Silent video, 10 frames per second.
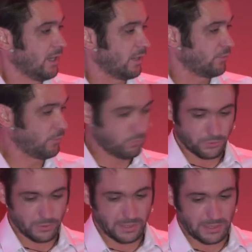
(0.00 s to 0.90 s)

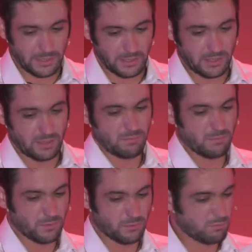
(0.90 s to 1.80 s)
Unfortunately,
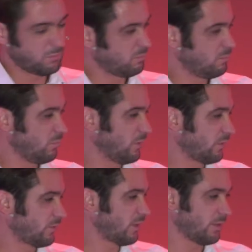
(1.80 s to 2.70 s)
we
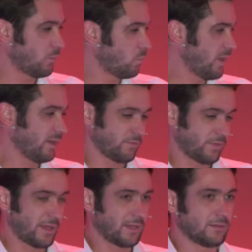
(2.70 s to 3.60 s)
decided the weight of
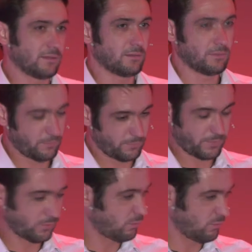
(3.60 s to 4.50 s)
that, the
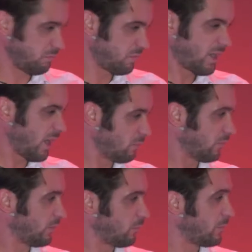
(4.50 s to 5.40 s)
physical
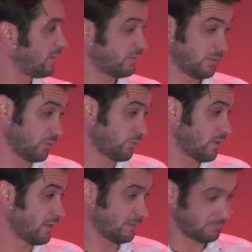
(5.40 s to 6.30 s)
cumbersome ability, we're
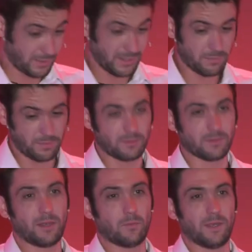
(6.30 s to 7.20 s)
trying to keep things
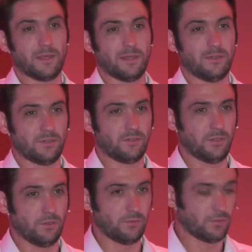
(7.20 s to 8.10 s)
lightweight and easy to
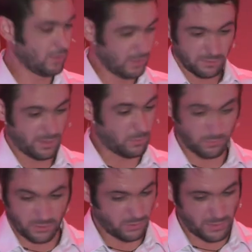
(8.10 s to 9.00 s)
use. That was
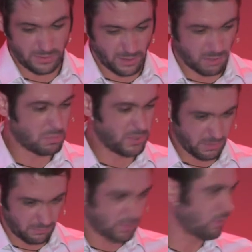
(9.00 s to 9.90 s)
going to end up
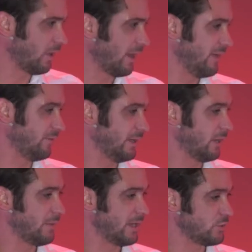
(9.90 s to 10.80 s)
being quite heavy and
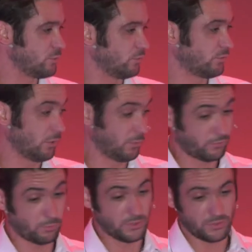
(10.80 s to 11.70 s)
unmanageable, so we
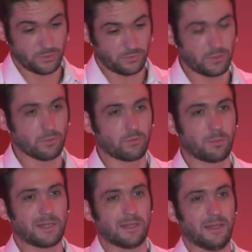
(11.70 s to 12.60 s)
switched to the single
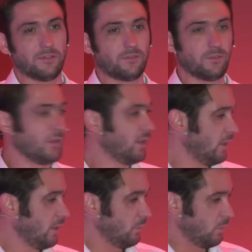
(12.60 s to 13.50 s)
spanner heads
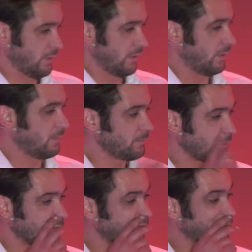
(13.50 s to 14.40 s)
with a
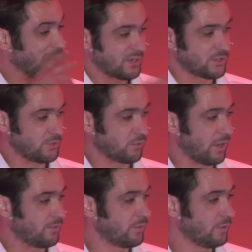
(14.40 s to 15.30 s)
ratchet
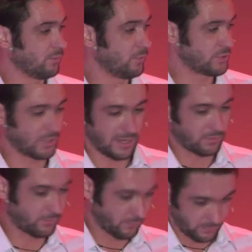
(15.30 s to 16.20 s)
drive, which allowed
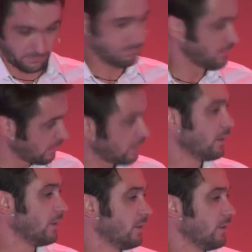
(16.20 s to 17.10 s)
us to
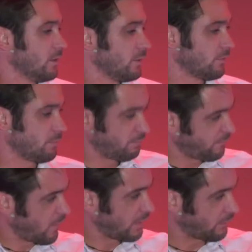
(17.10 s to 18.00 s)

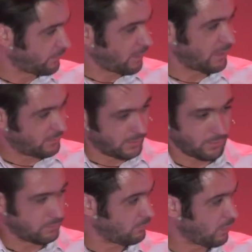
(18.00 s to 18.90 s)
find a sighting
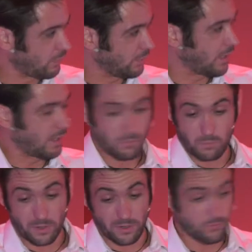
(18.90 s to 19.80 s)
on a nut
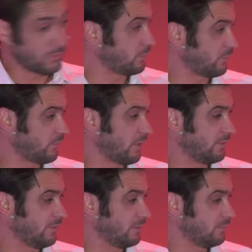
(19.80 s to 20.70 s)
wherever it was
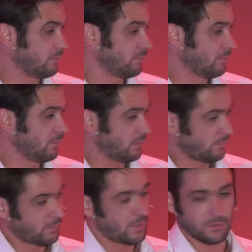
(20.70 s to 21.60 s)
sighted. The
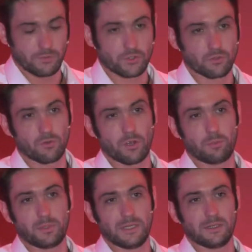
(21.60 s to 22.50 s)
design of the jaw
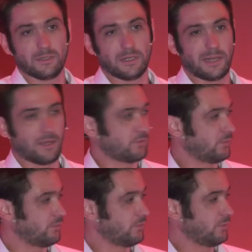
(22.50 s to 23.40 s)
opening allows
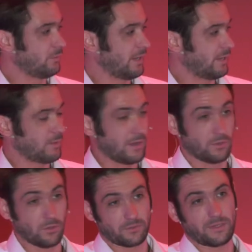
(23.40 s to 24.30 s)
us to get around
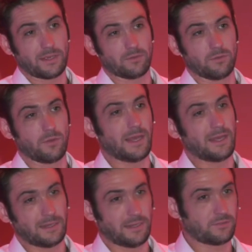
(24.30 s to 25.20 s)
octagonal
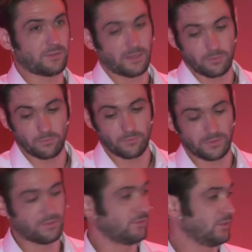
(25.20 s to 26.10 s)
and hexagonal
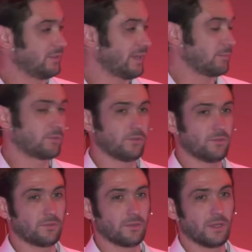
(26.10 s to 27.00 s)
fittings and adapters.